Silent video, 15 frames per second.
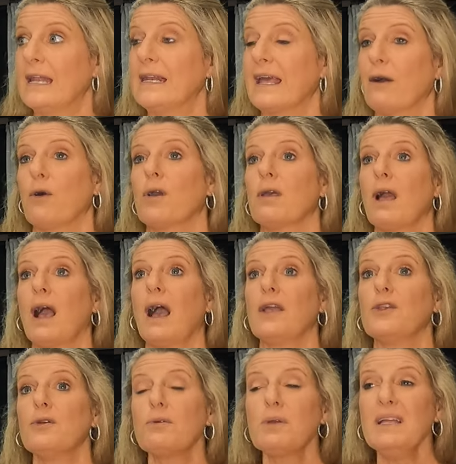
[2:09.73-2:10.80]
Now,
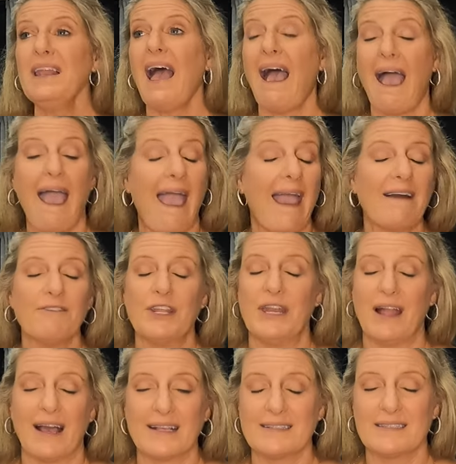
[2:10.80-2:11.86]
you can have a
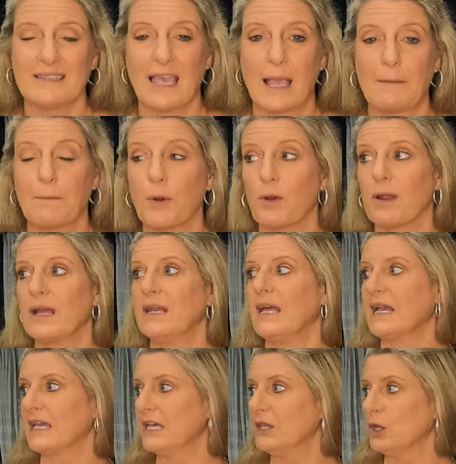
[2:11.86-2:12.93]
nice camper and
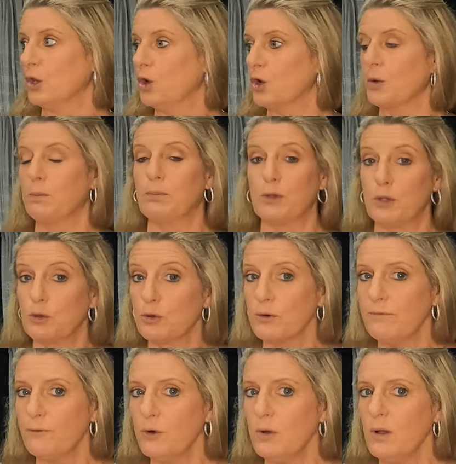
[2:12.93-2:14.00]
it can look
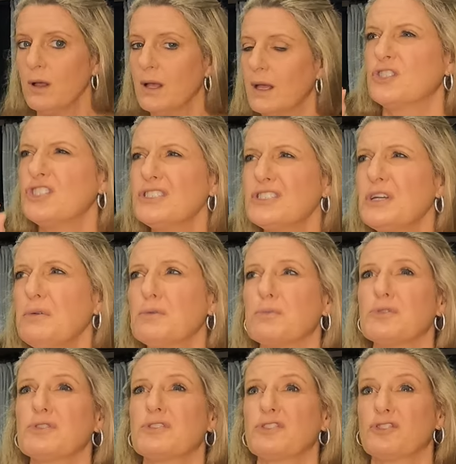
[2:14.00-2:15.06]
beautiful. Just
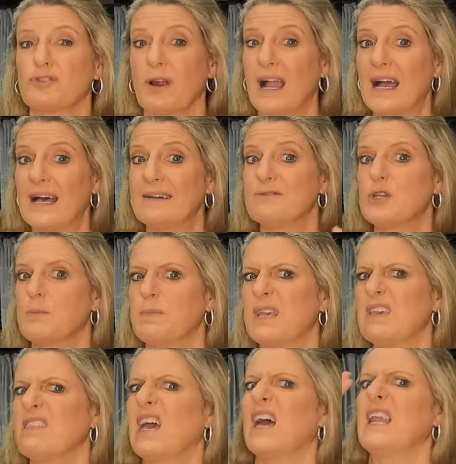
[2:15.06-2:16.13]
don't strive to
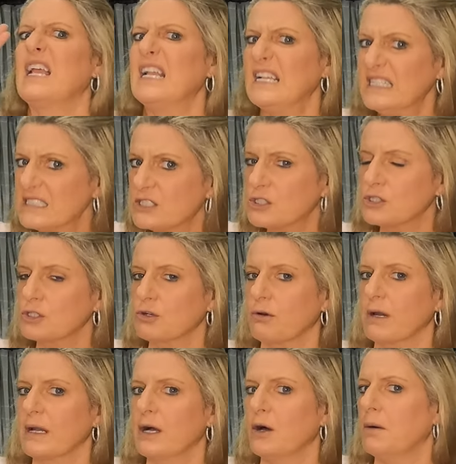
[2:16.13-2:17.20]
be that
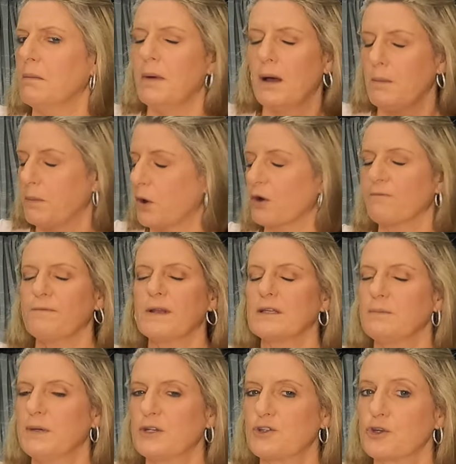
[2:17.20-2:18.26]
Instagram
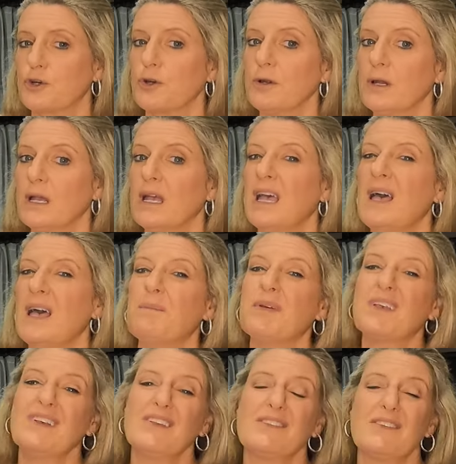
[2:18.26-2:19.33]
perfect picture,
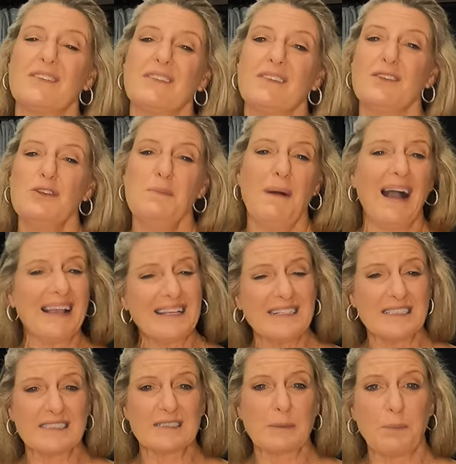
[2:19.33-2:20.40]
because you might
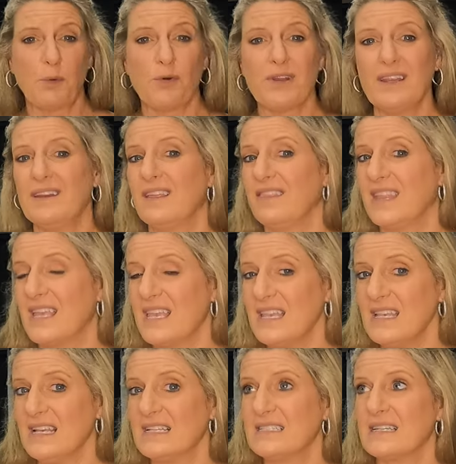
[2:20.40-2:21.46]
get disappointed in
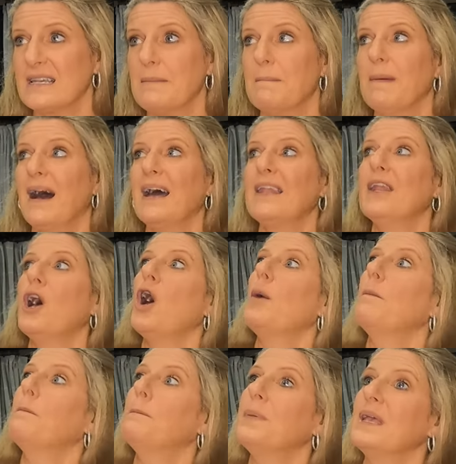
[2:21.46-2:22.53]
the end. It might
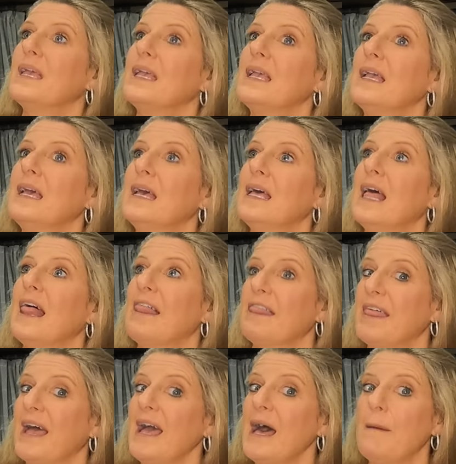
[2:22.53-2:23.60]
not be
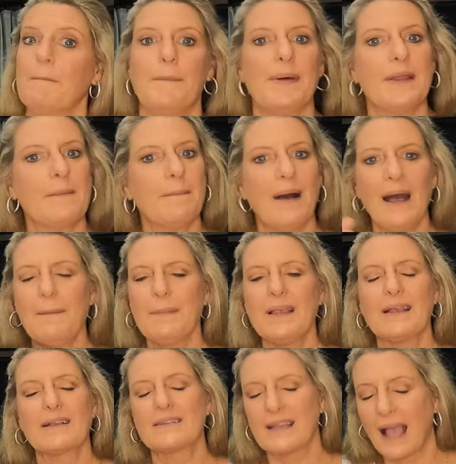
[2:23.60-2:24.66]
that, but it might
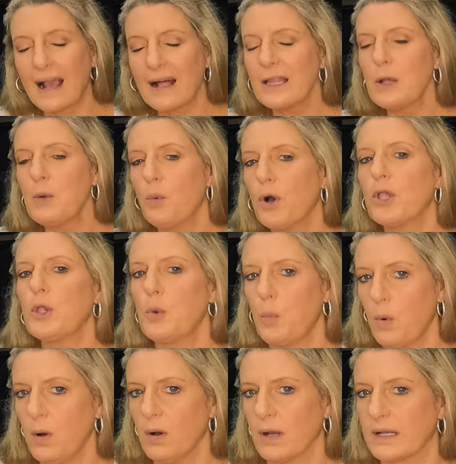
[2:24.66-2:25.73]
be exactly what you
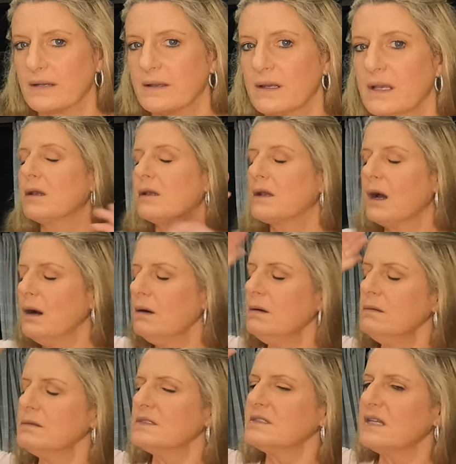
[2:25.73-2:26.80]
want.
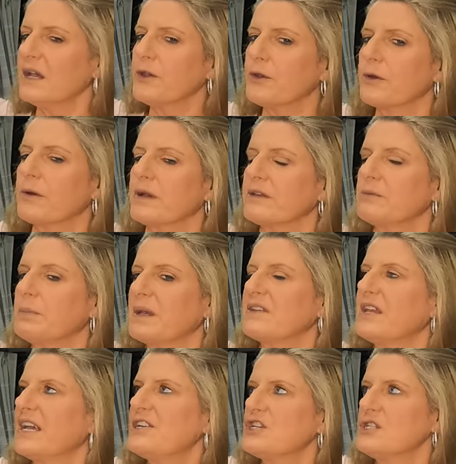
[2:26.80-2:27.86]
Don't set your
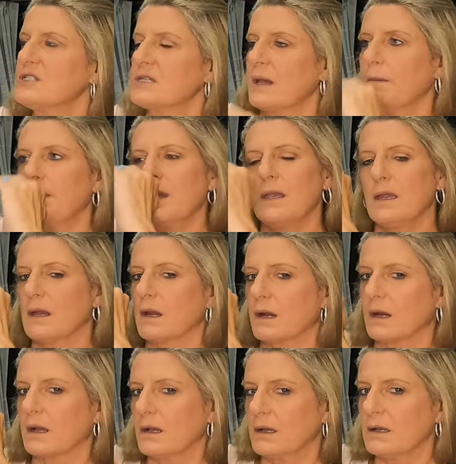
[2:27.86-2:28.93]
expectations up
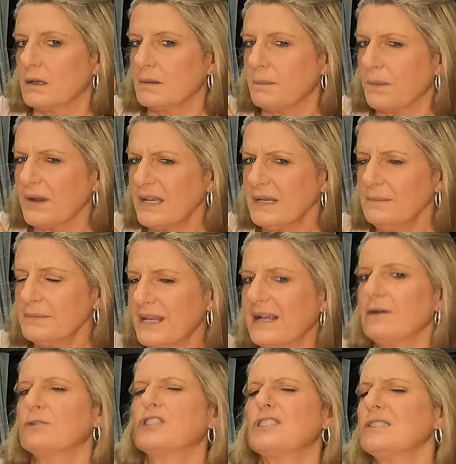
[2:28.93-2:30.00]
here. Bring them
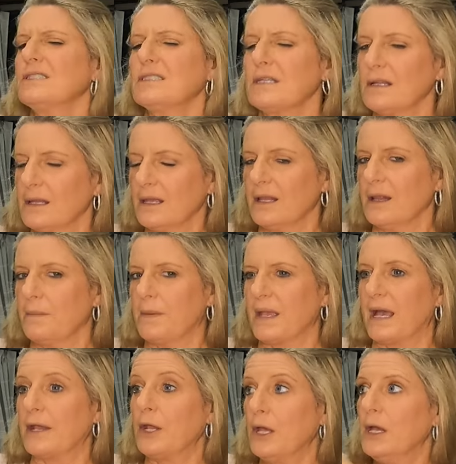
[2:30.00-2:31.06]
down just a little
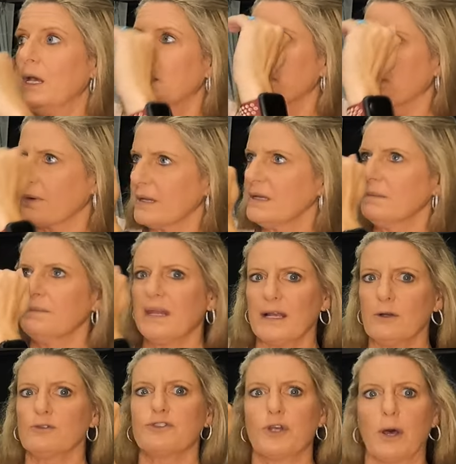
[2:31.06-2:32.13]
bit. Bring them
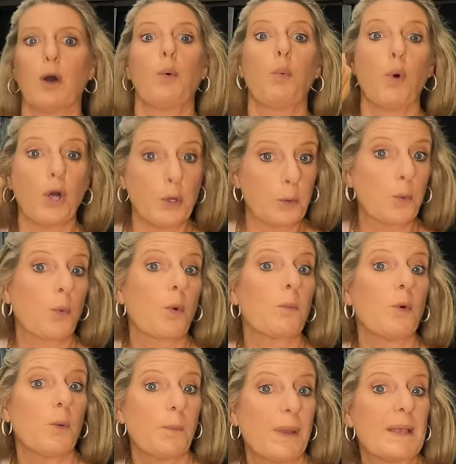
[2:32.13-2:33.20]
down to what
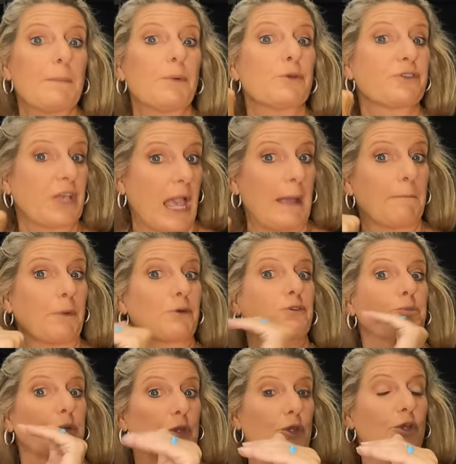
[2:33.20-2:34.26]
normal people's
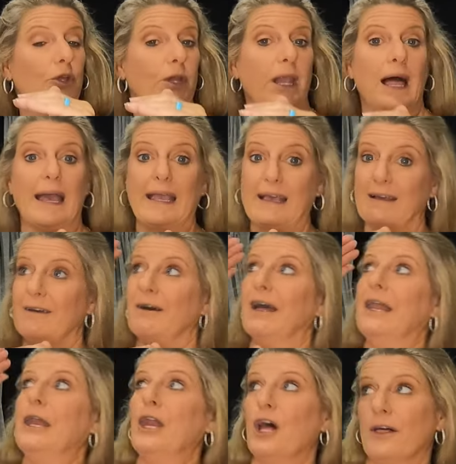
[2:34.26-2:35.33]
campers would look like,
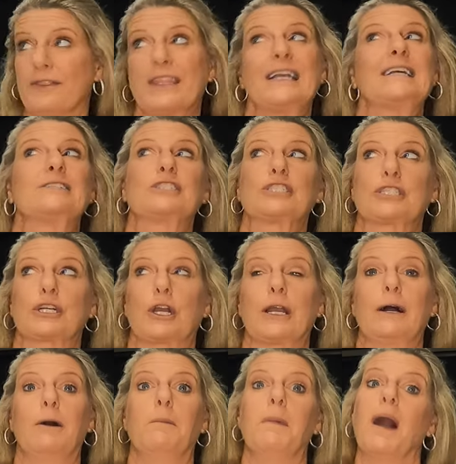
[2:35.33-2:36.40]
not the
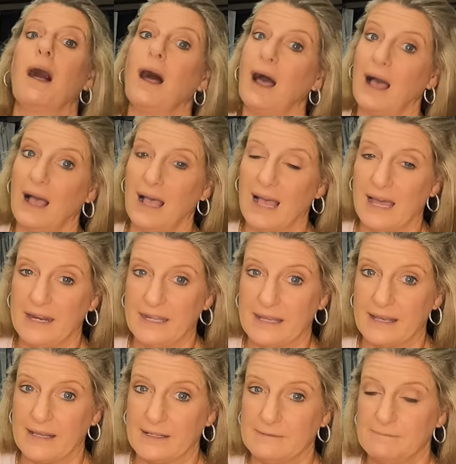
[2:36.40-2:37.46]
Instagram
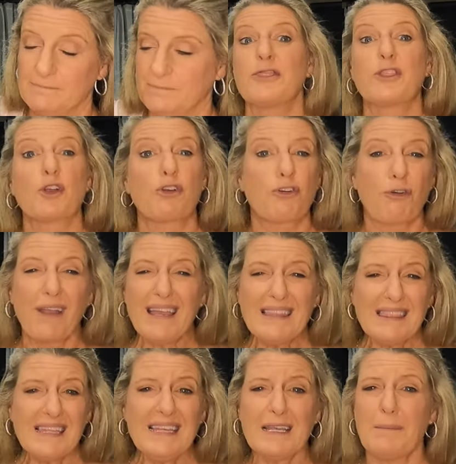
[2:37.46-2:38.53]
idea. The
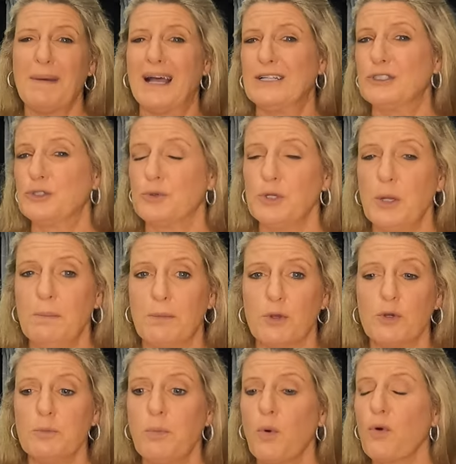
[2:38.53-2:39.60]
great thing about doing a
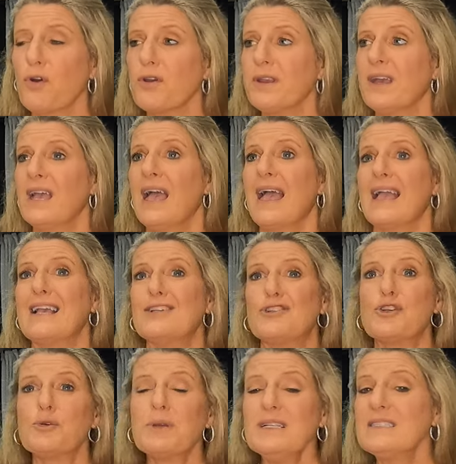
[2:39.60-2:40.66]
mood board
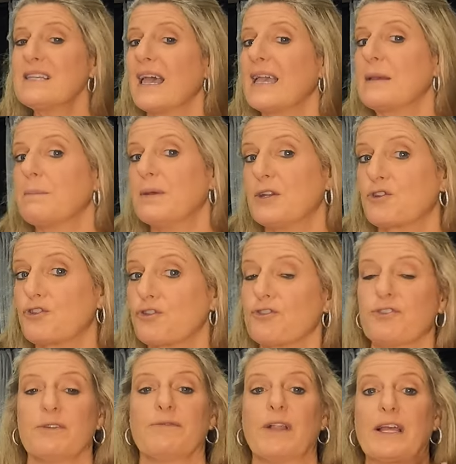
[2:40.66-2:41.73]
is you can take
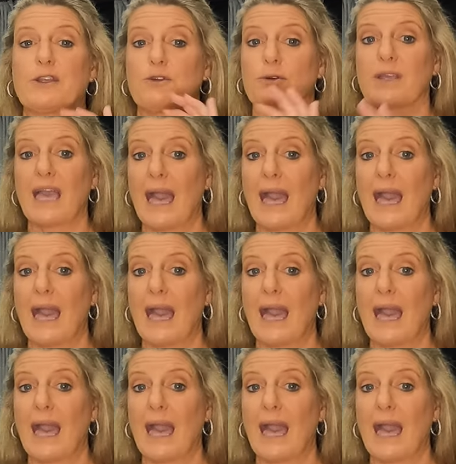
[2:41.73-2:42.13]
pictures of like your